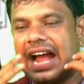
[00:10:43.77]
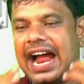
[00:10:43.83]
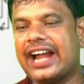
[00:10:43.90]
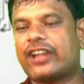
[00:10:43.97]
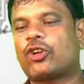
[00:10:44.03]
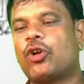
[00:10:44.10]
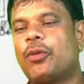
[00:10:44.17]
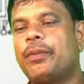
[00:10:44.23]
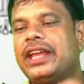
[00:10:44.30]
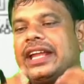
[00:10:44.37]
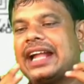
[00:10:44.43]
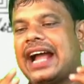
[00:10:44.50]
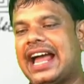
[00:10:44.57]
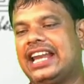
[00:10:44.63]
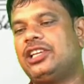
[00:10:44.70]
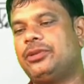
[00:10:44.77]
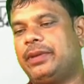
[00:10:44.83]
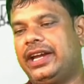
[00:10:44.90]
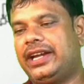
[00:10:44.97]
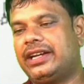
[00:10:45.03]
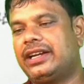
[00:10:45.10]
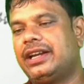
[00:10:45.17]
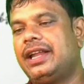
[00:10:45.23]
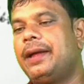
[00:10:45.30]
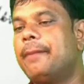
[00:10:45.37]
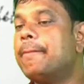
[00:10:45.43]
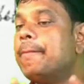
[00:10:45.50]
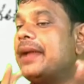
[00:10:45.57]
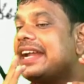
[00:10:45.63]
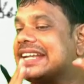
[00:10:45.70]
atomic arrangement.
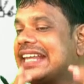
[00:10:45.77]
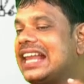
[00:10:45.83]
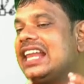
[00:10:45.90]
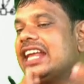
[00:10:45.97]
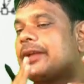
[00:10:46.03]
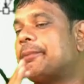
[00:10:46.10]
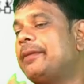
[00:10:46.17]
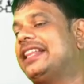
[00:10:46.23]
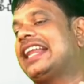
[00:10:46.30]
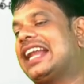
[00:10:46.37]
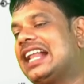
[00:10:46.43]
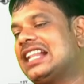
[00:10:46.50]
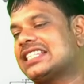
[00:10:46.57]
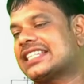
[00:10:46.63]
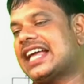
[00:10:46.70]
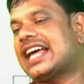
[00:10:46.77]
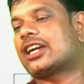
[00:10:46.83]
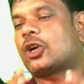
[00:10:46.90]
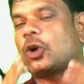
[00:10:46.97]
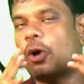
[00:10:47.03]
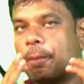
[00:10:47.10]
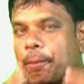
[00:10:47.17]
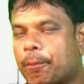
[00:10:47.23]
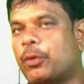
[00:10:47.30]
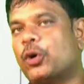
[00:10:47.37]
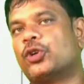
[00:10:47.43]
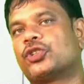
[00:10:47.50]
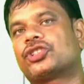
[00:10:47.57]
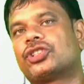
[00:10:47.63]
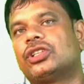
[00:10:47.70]
Metallic minerals are
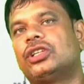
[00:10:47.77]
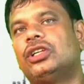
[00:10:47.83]
composed